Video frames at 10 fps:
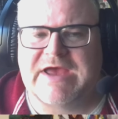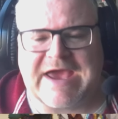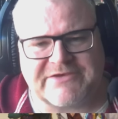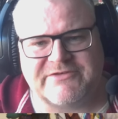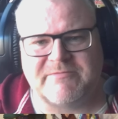
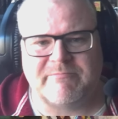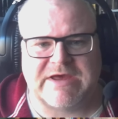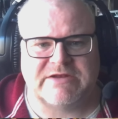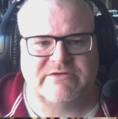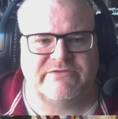Accident
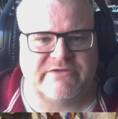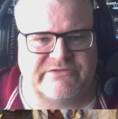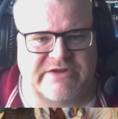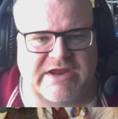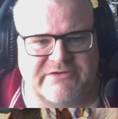Man
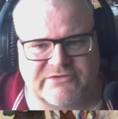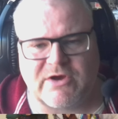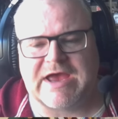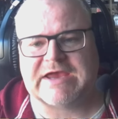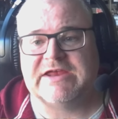that starred
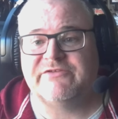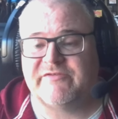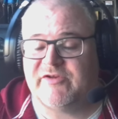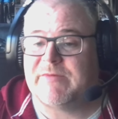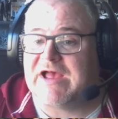Scott
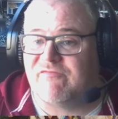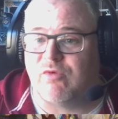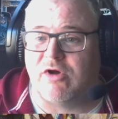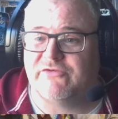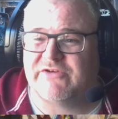Adkins, a film I
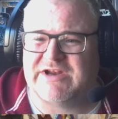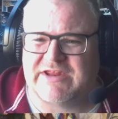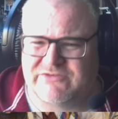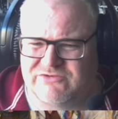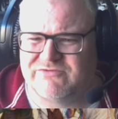have watched
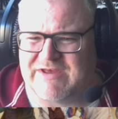and I,